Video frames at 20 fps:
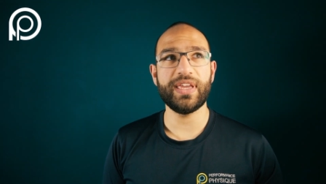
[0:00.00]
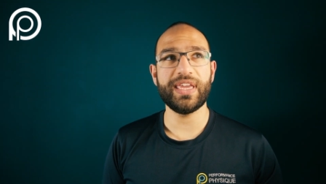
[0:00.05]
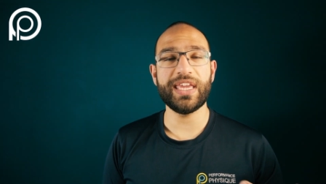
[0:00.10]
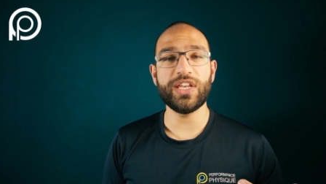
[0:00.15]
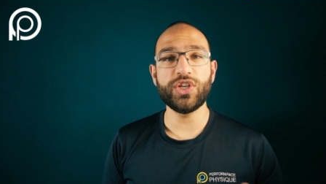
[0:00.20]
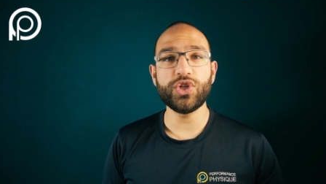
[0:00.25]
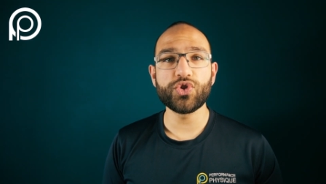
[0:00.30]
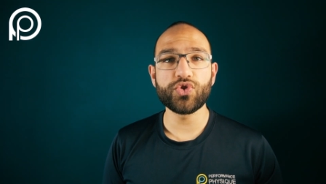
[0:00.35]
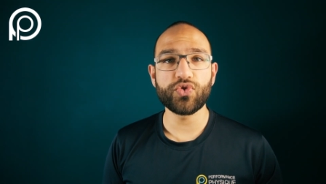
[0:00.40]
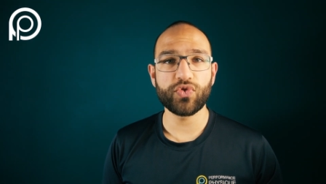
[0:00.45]

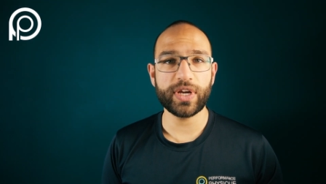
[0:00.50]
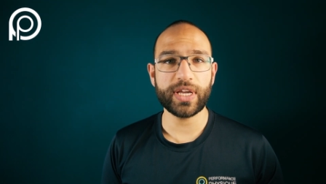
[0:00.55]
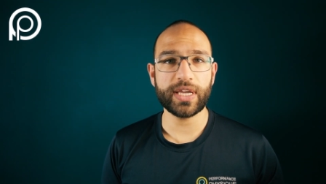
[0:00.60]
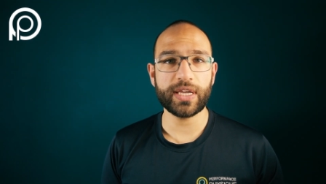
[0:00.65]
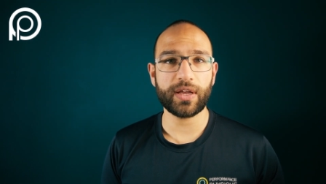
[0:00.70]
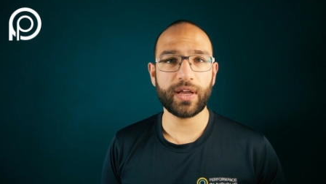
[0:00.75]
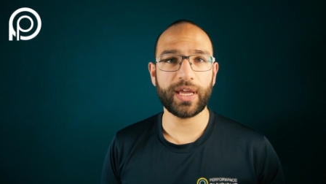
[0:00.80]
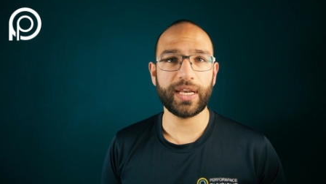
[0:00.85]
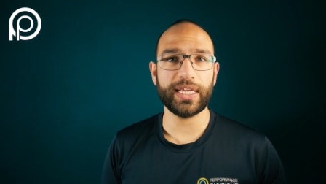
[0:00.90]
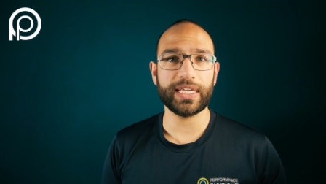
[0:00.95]

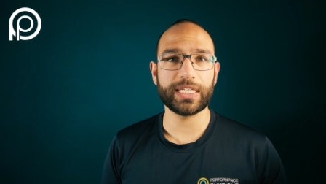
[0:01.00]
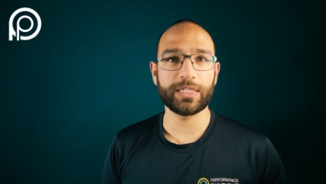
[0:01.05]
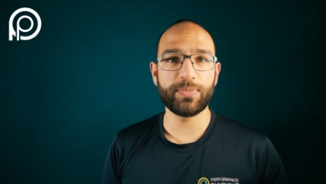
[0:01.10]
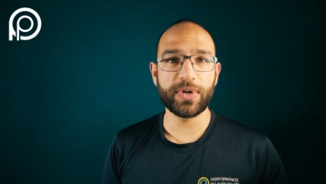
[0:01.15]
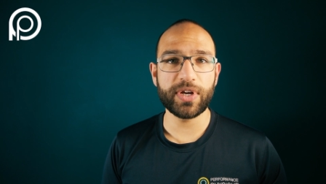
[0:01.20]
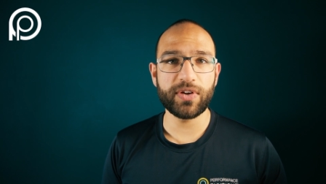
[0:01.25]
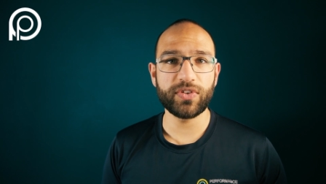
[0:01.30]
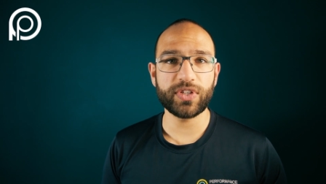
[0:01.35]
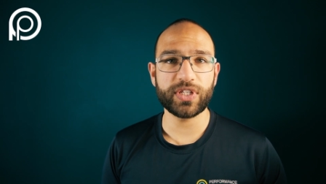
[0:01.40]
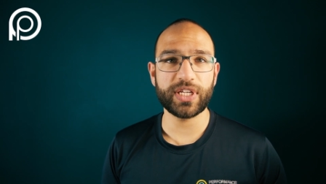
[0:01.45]
injuring and
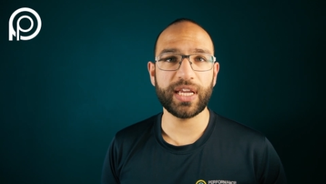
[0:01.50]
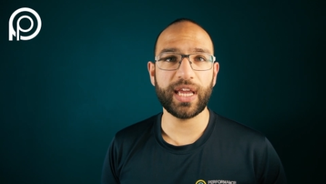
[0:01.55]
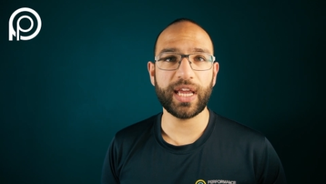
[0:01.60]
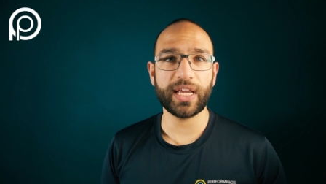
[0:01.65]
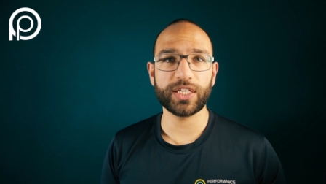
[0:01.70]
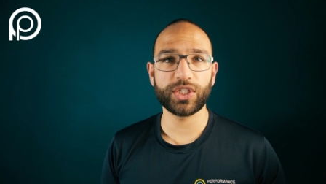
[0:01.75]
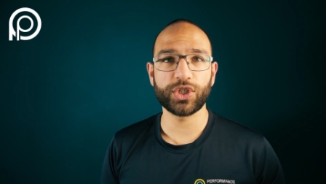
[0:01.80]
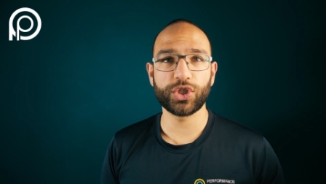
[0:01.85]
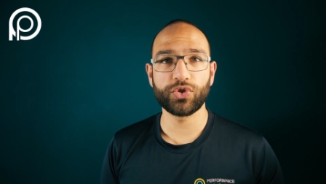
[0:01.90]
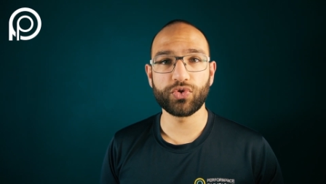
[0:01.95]
experiencing
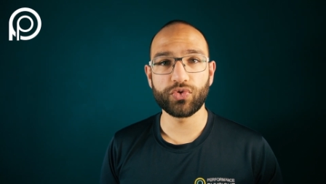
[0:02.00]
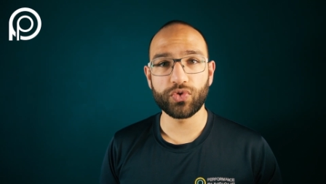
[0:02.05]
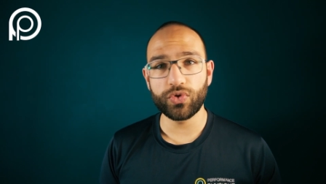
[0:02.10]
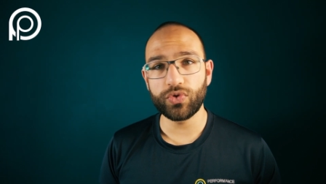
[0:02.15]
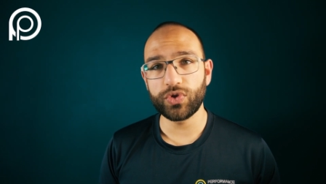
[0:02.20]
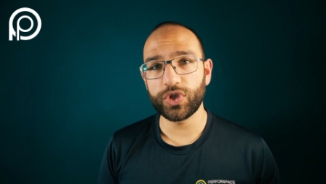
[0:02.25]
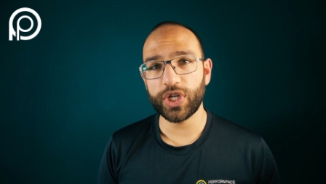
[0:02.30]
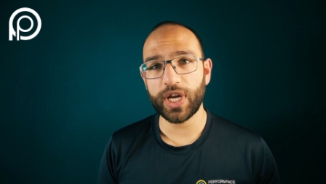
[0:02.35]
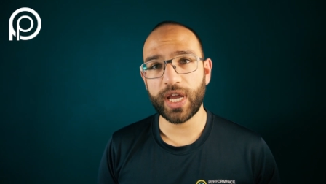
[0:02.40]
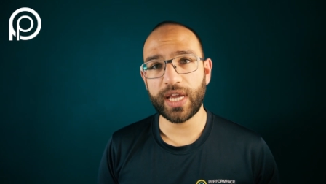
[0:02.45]

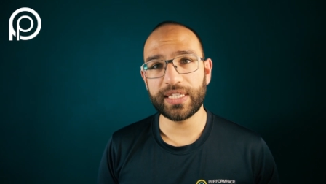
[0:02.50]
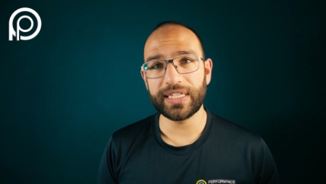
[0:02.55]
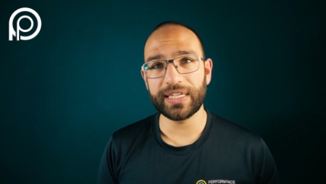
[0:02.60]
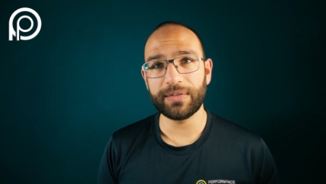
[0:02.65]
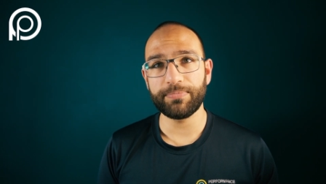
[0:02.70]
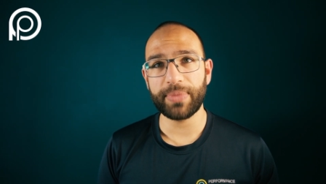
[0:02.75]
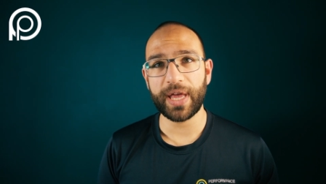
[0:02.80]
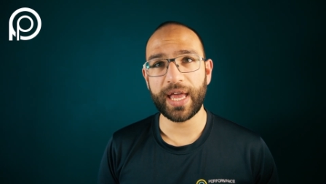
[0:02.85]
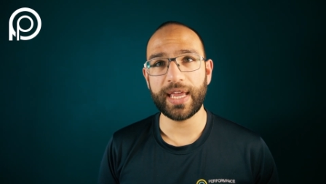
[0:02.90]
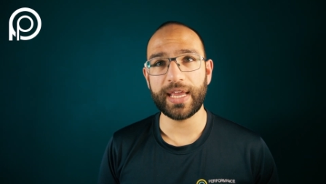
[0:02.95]

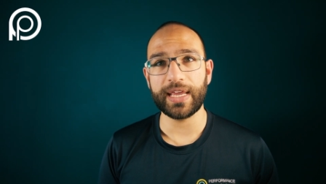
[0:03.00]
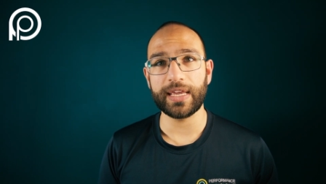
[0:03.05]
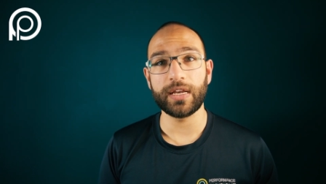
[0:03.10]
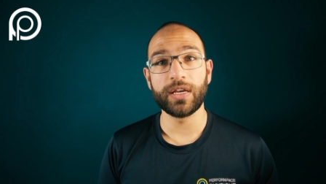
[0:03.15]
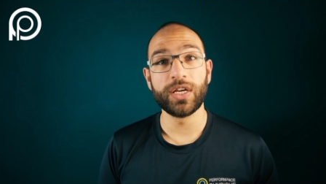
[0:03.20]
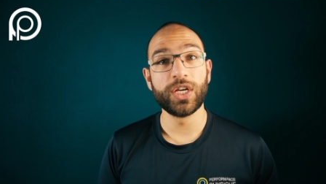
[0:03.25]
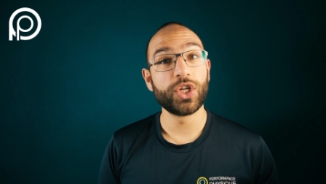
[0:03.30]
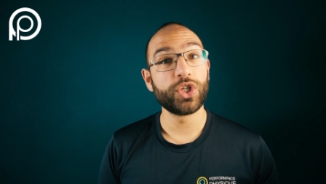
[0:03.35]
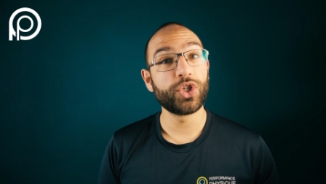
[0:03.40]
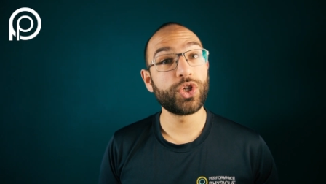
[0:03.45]
excruciating
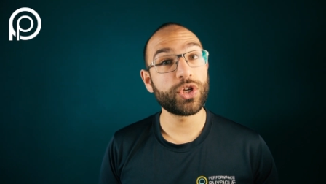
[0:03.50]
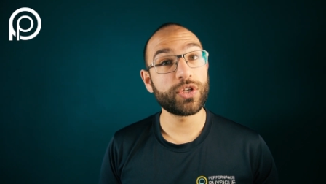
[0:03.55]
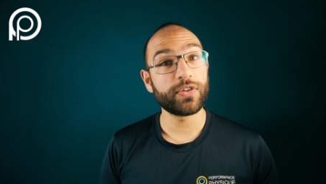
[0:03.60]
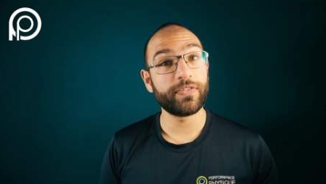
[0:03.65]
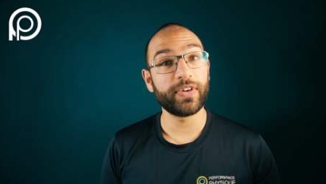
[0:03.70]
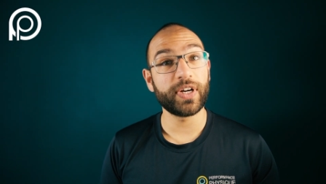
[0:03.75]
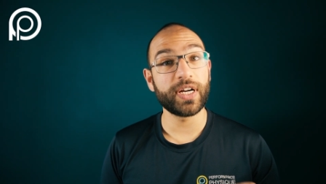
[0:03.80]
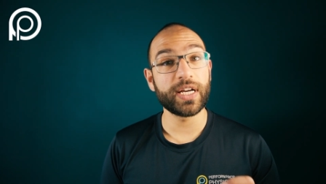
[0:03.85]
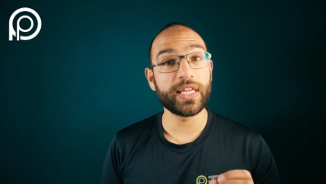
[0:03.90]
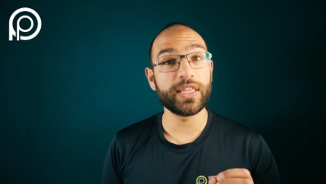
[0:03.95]
pain just
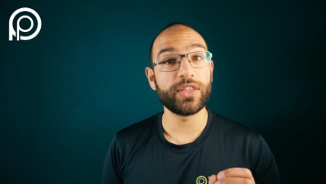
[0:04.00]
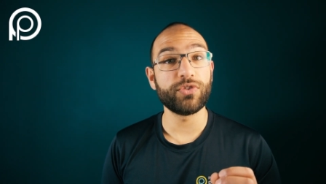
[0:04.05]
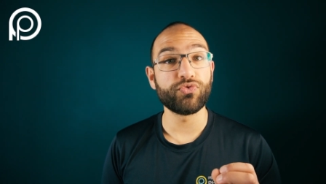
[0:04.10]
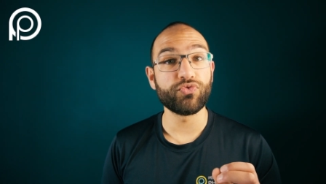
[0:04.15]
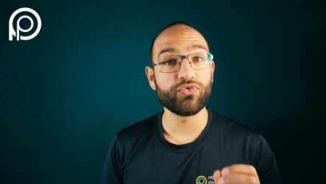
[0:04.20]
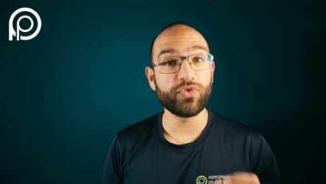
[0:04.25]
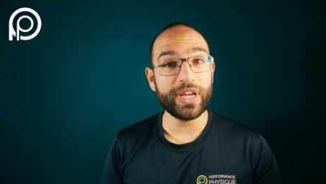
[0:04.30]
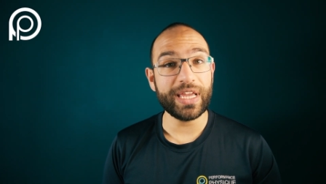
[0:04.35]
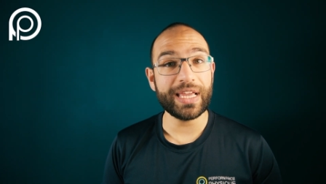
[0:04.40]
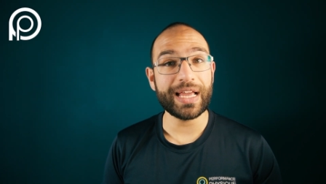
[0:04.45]
via the
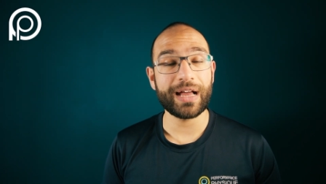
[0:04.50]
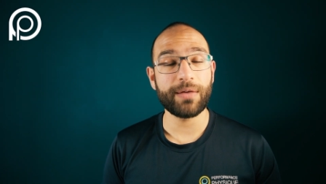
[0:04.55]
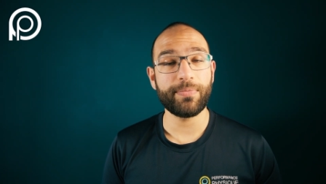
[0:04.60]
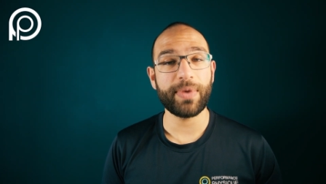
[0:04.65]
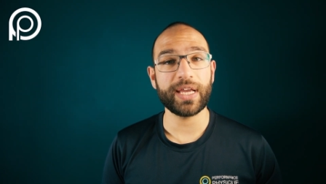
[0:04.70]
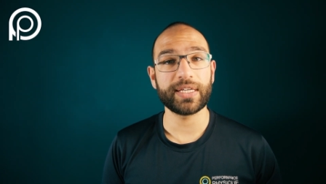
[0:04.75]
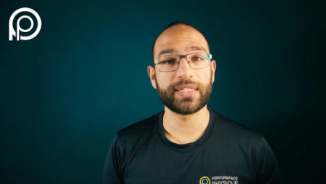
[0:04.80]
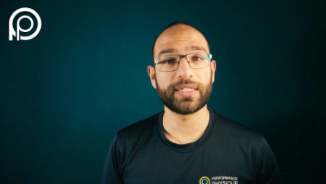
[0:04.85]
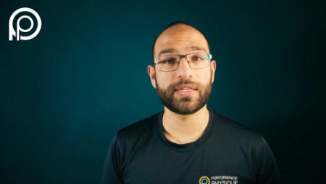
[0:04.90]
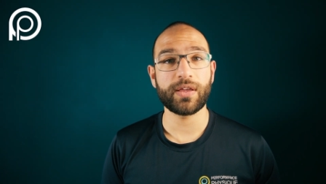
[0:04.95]
rehab
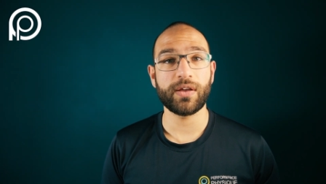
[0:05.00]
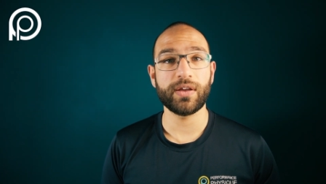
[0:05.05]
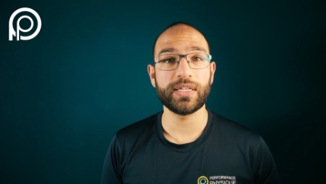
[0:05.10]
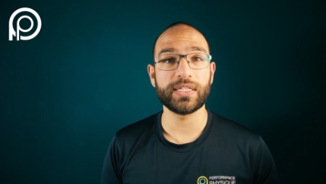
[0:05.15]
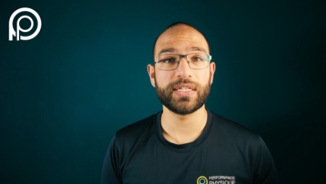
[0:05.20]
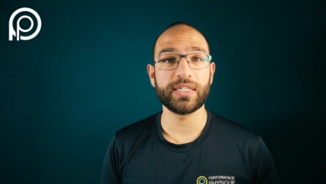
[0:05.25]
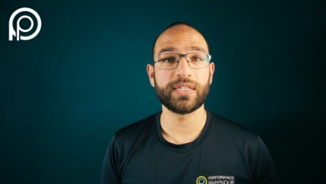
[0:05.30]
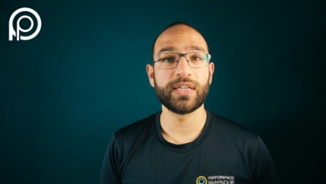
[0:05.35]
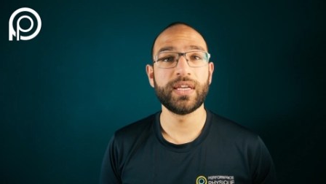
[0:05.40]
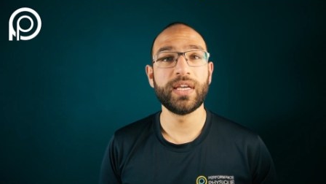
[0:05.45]

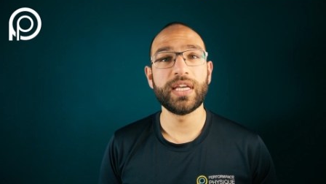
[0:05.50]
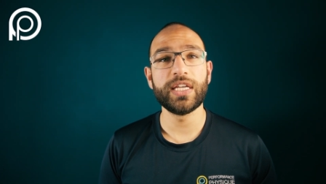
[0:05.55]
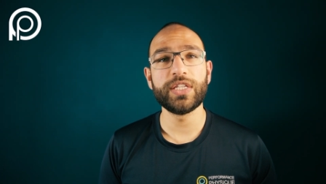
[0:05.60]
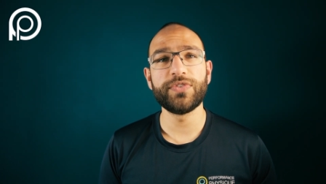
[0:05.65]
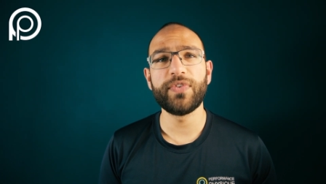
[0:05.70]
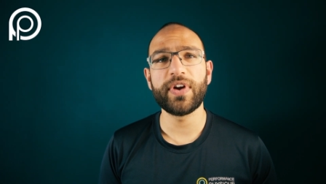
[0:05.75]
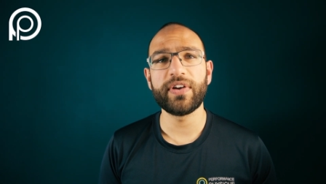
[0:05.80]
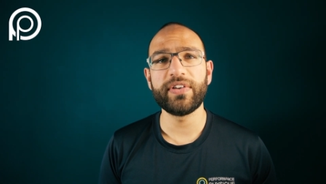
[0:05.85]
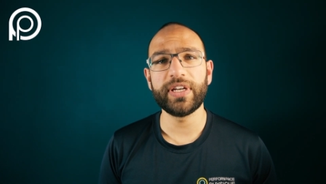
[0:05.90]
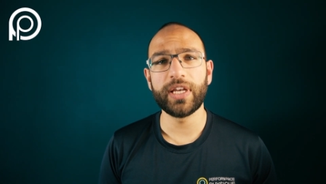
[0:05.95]
exercises is
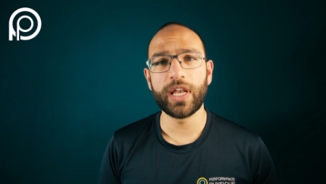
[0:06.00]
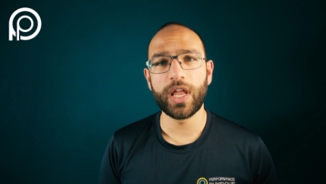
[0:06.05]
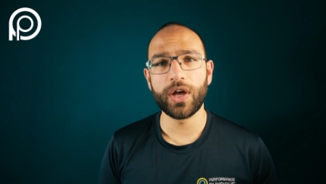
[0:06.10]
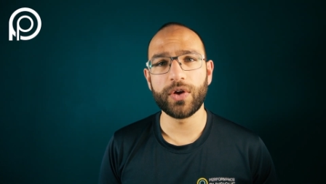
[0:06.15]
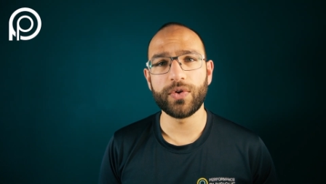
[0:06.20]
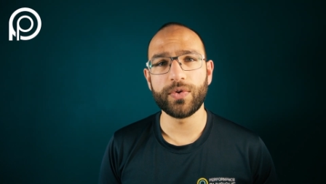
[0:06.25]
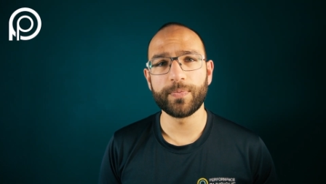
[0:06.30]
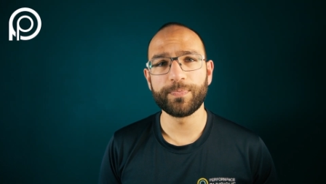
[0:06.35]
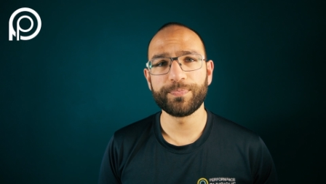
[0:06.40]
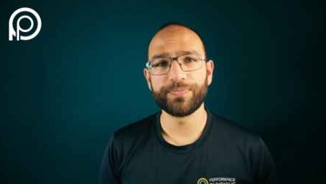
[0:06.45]
very low.